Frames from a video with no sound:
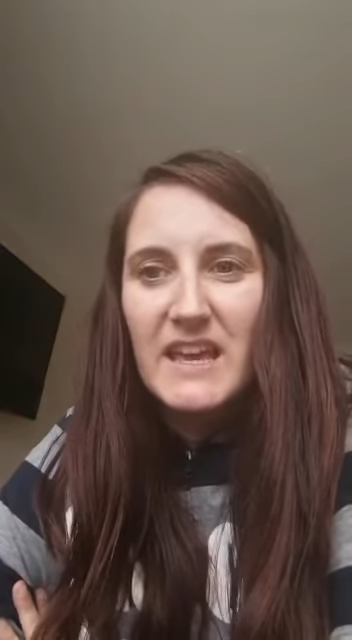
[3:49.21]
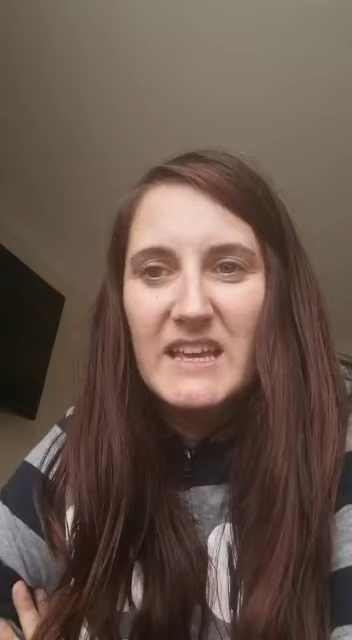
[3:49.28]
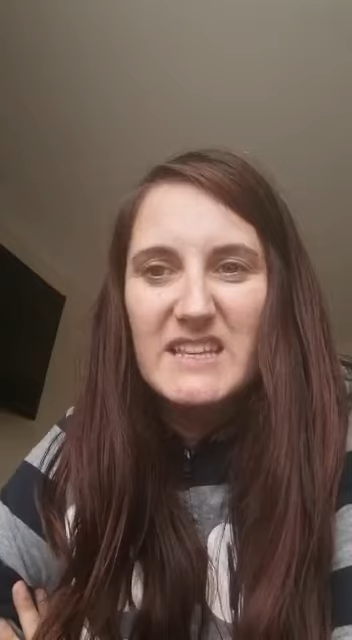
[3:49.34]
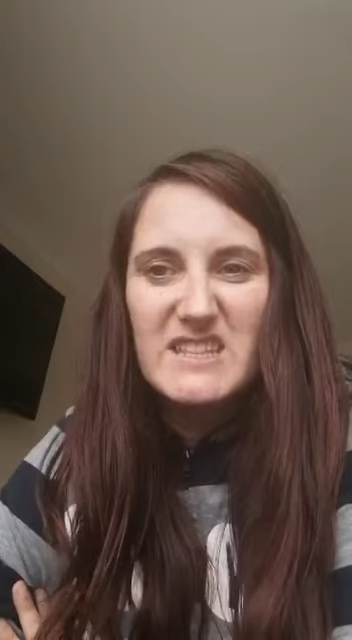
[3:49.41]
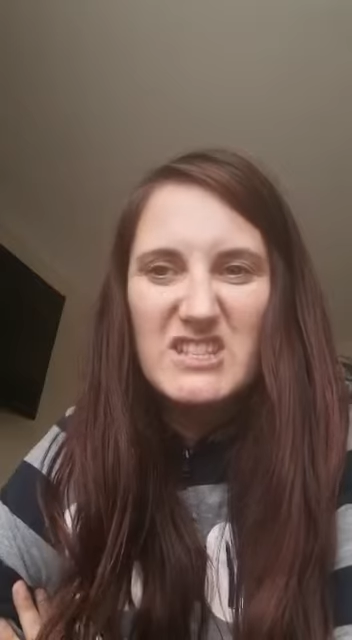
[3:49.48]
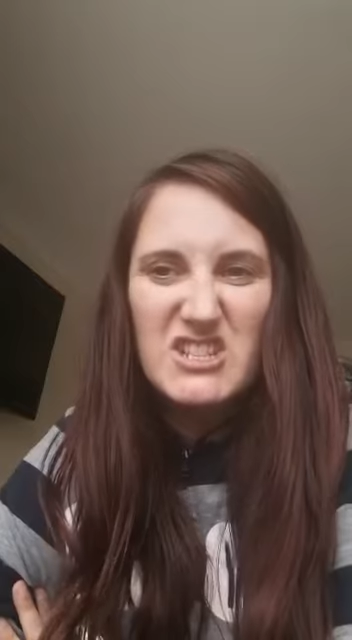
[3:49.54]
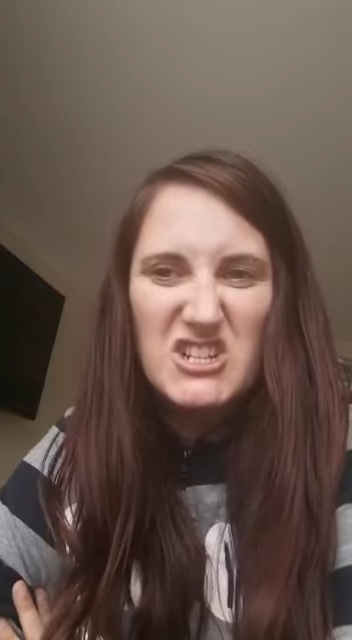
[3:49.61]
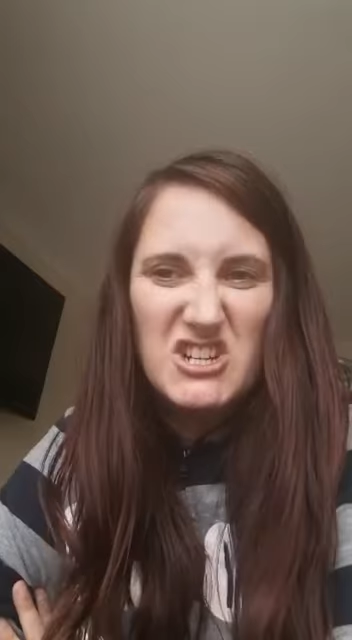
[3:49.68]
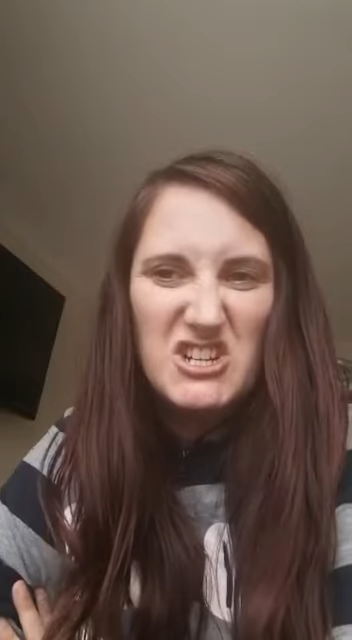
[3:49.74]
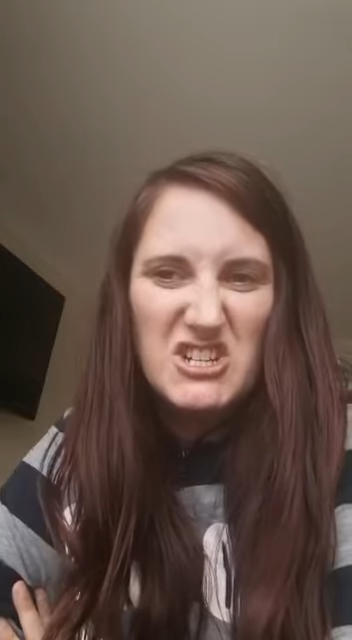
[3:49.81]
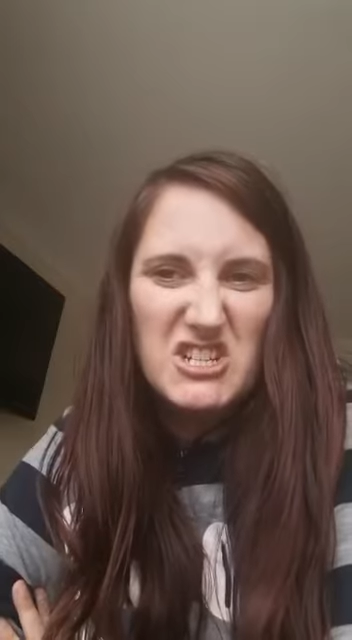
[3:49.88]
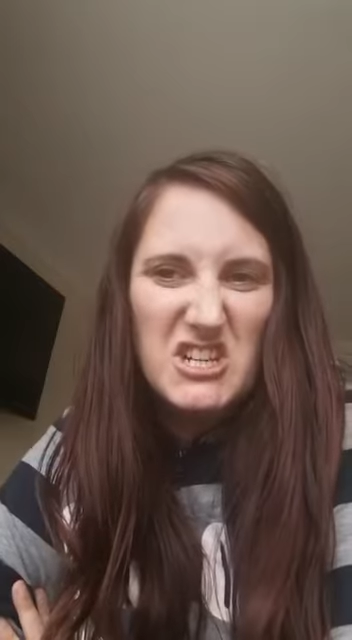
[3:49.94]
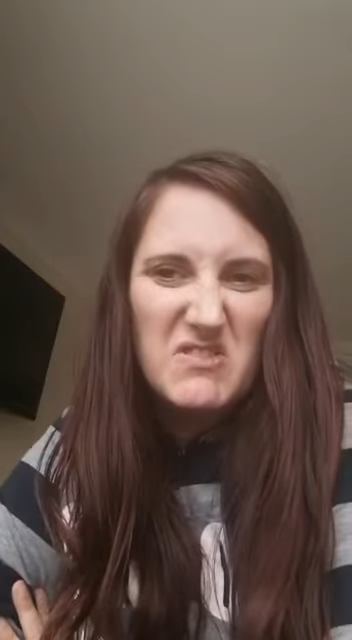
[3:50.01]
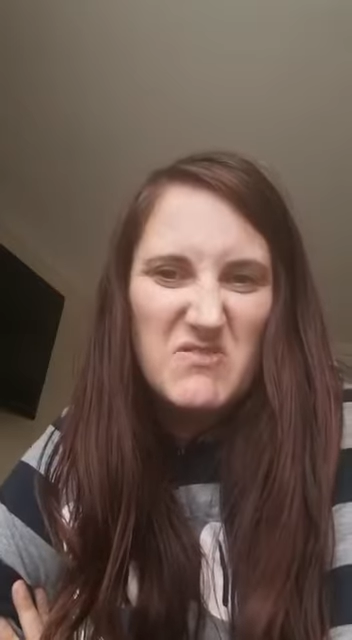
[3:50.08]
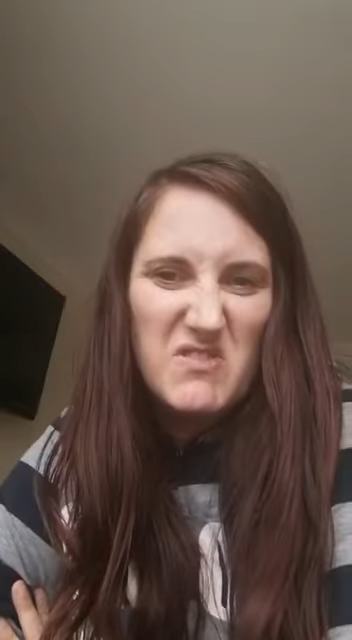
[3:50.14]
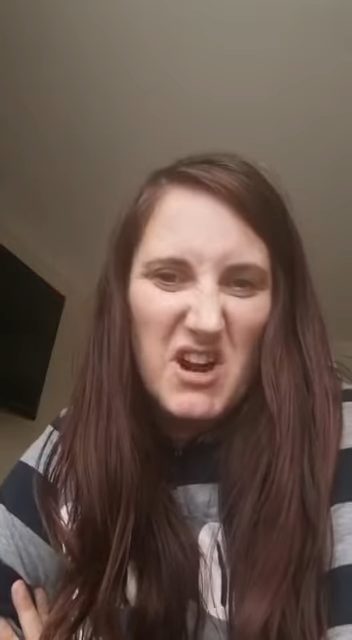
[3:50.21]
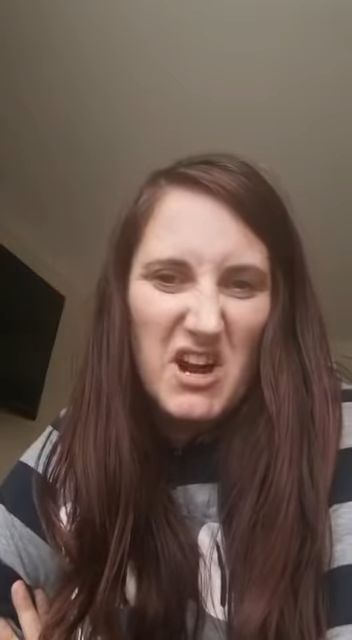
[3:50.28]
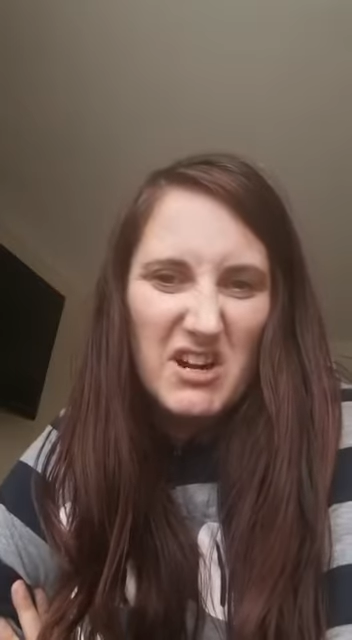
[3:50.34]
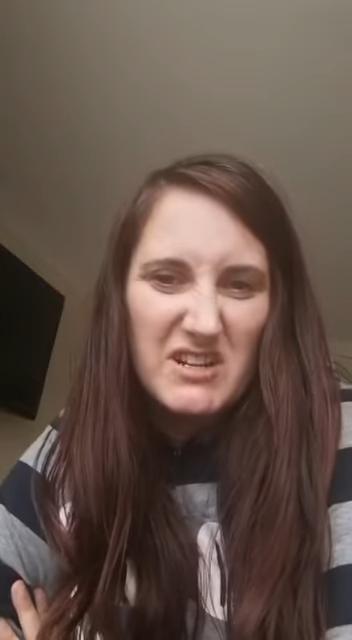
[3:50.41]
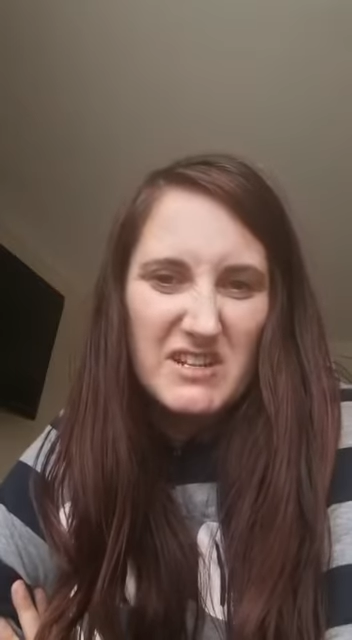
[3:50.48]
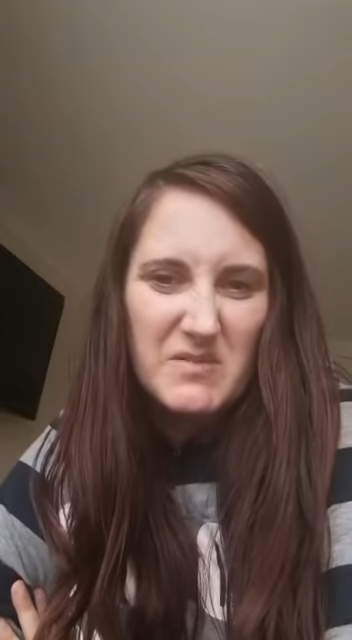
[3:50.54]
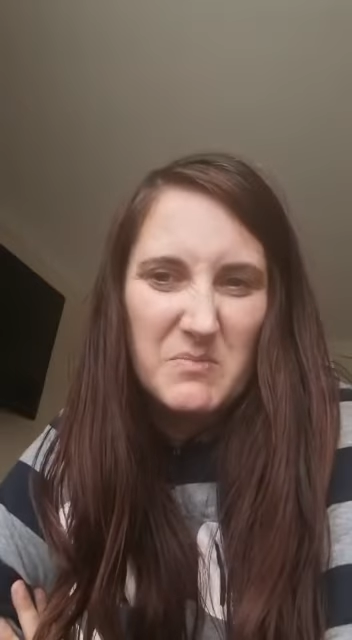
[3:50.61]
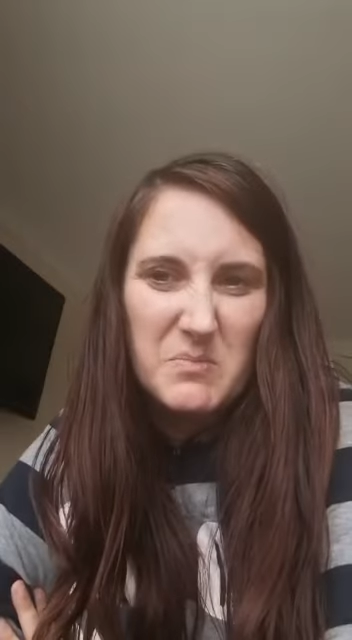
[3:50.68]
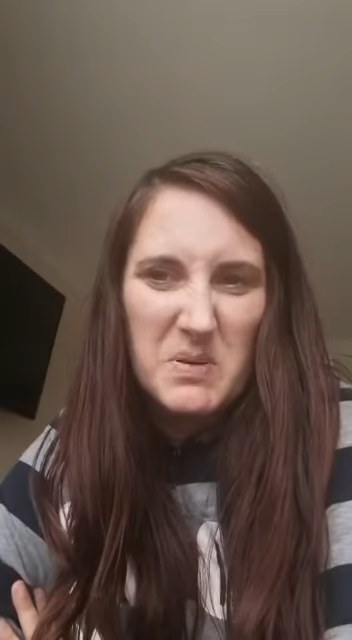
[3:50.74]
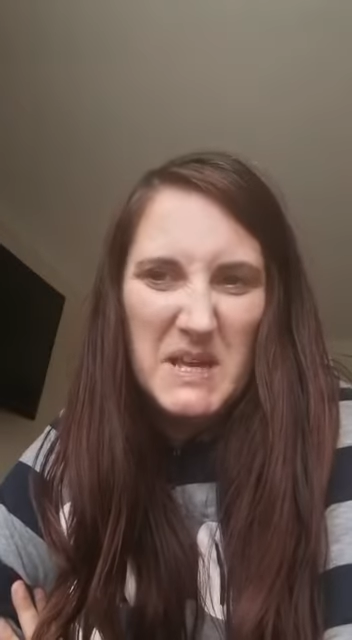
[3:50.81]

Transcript: his dirty, rotten,